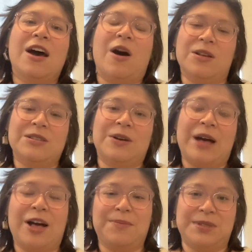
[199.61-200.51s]
also
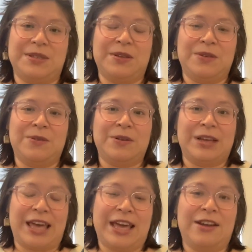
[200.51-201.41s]
helps you
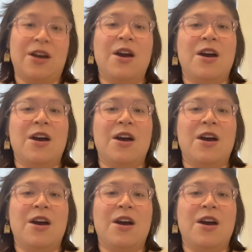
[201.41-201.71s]
gain